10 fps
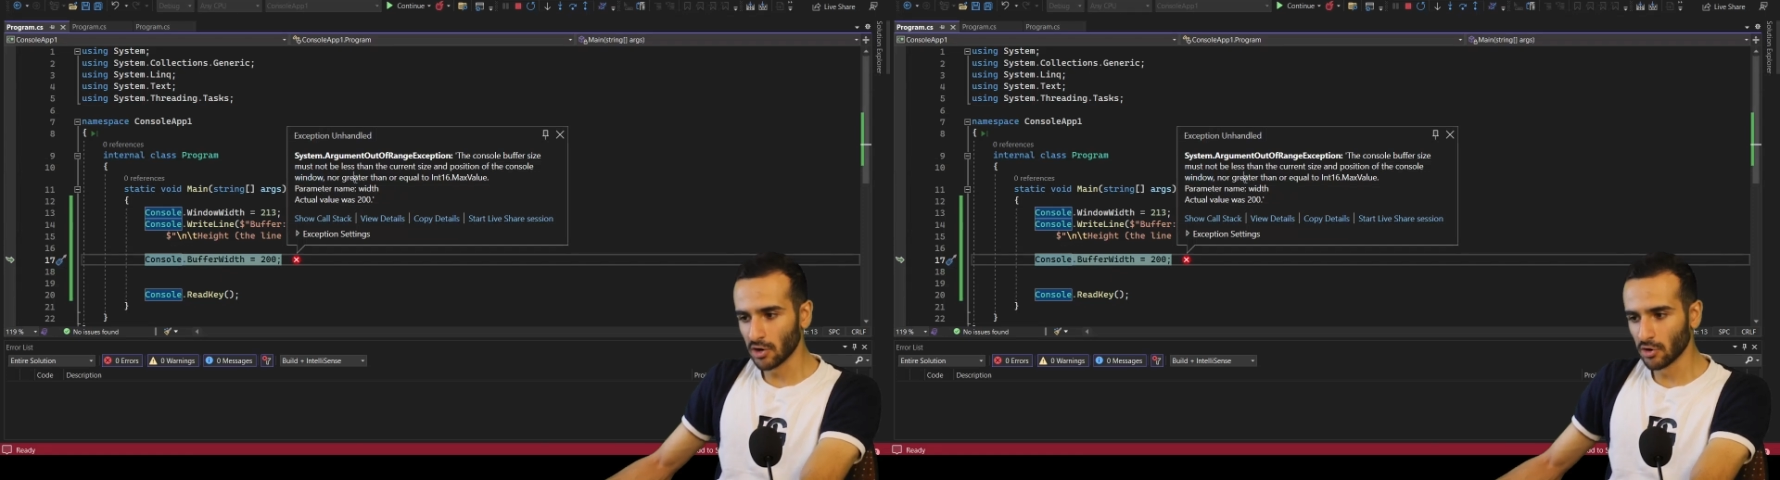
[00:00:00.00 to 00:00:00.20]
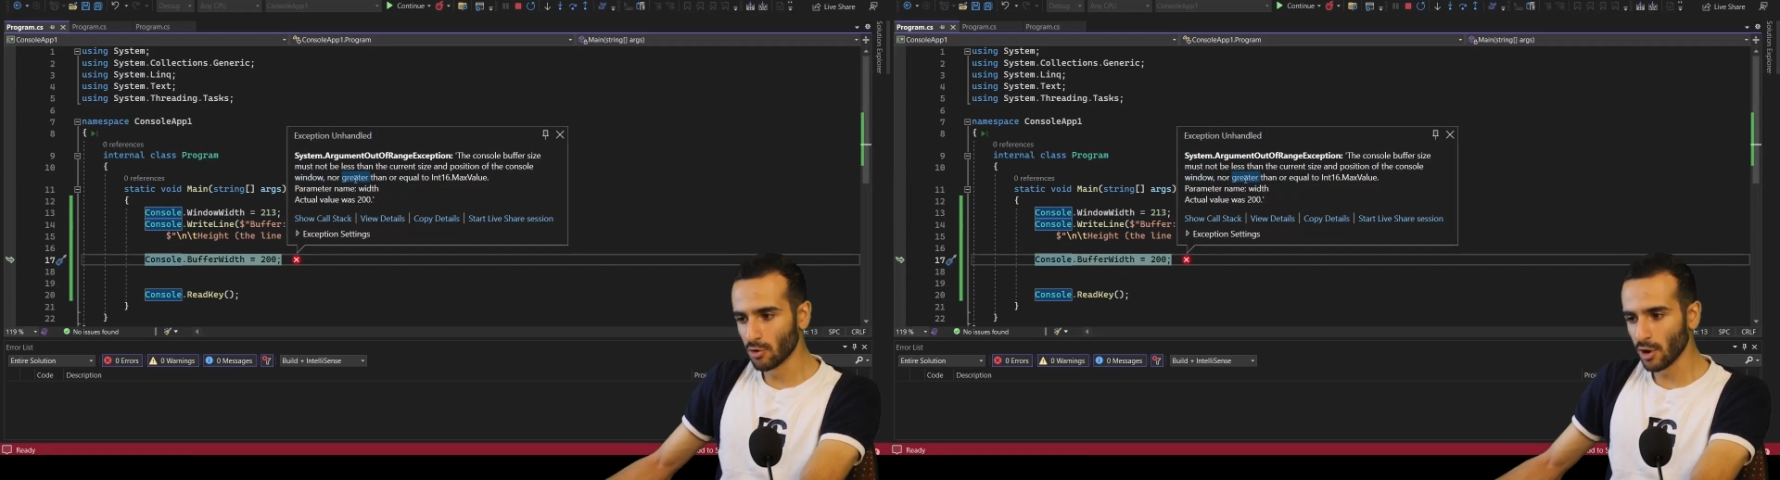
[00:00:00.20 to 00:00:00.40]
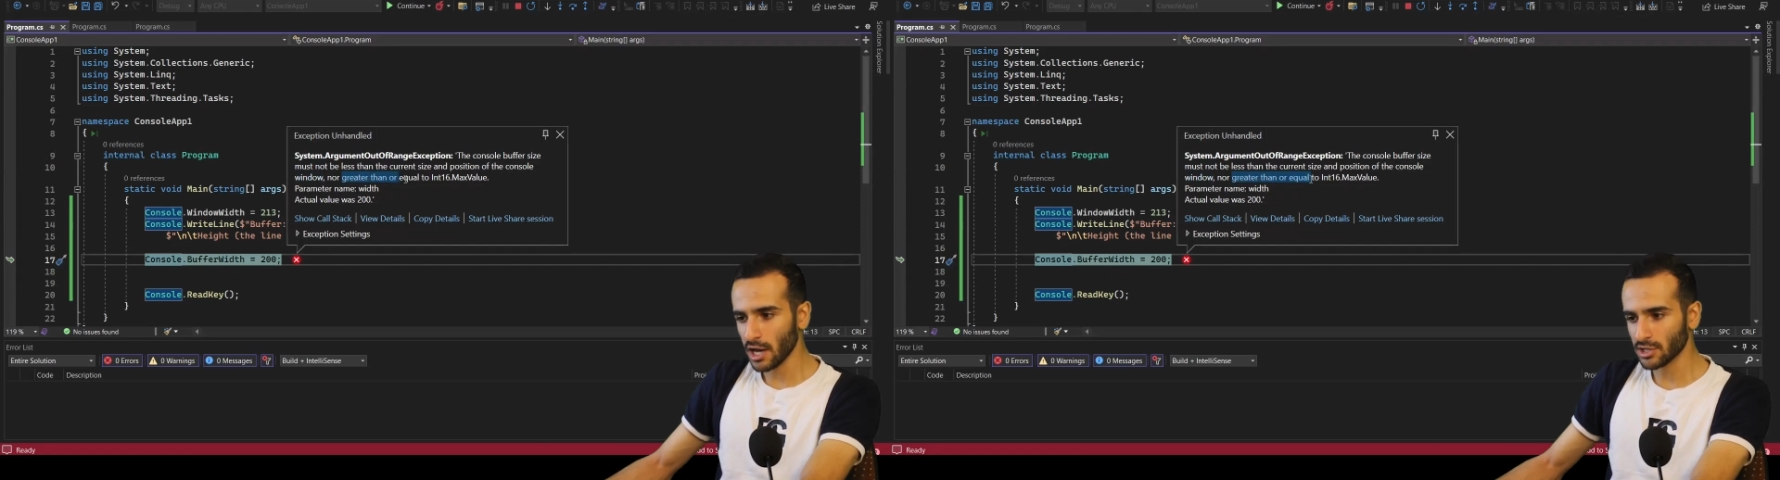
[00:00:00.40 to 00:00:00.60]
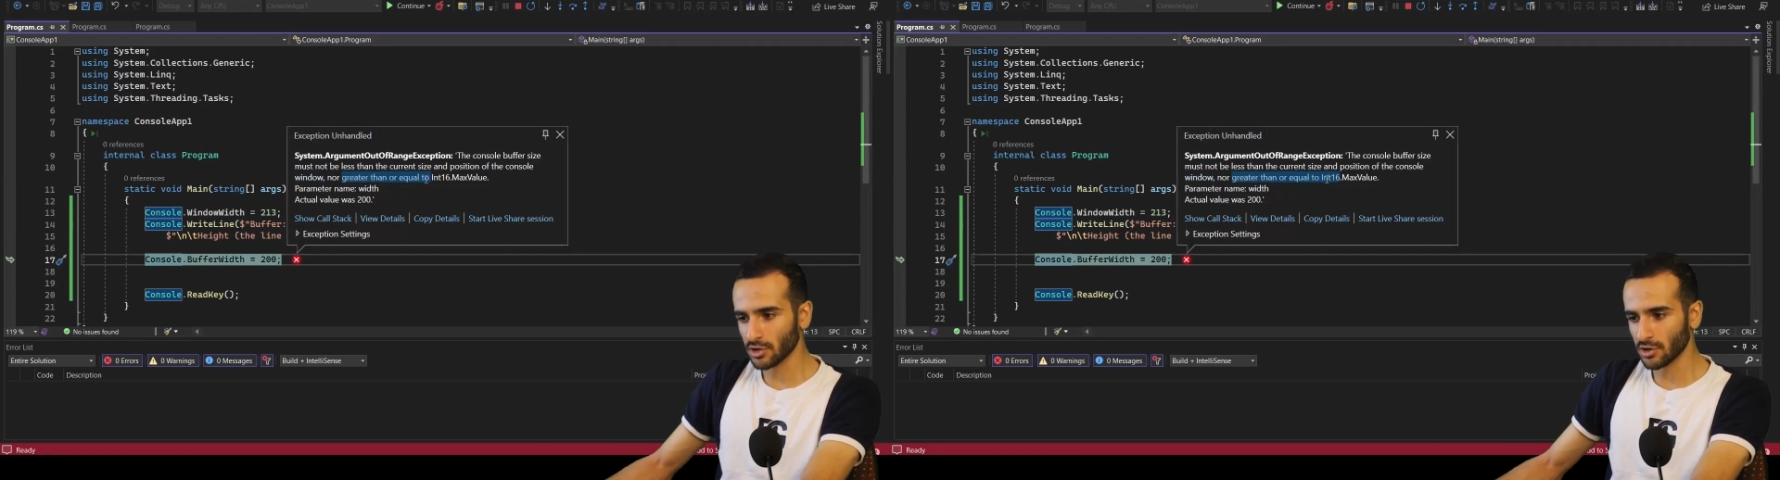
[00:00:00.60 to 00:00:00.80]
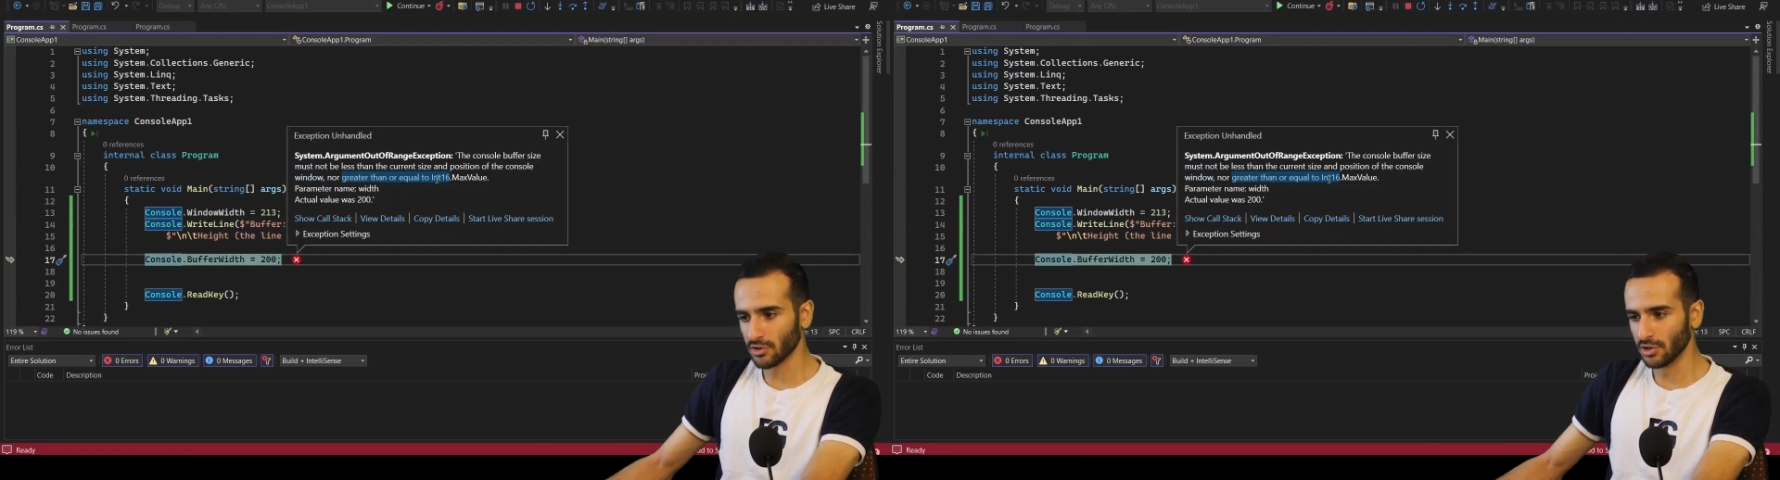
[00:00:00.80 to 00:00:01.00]

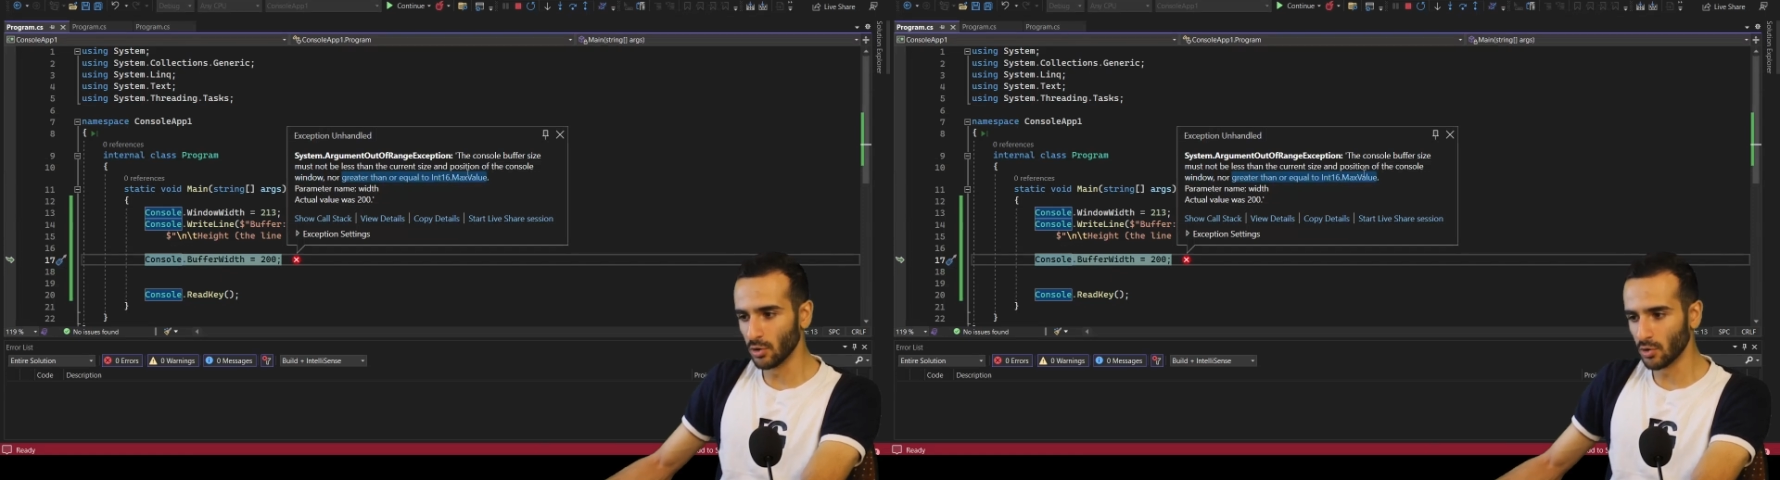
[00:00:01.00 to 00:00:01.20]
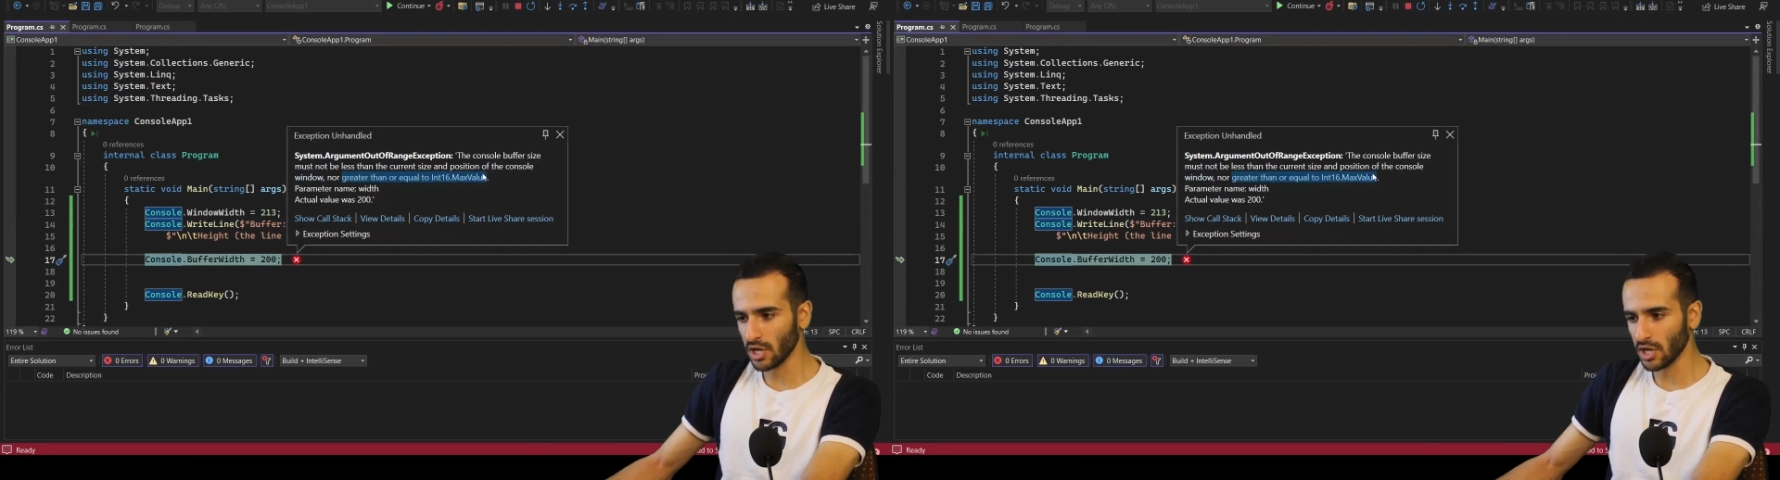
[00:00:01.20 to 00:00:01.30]
greater than or